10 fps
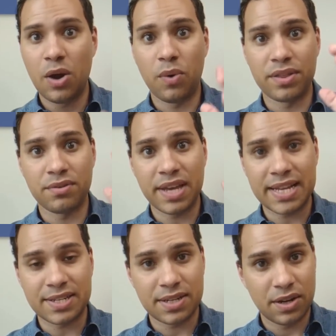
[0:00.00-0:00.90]
Whether
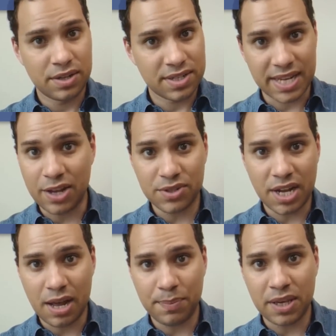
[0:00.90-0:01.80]
that's sales
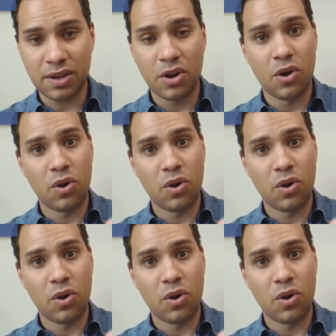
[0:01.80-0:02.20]
copy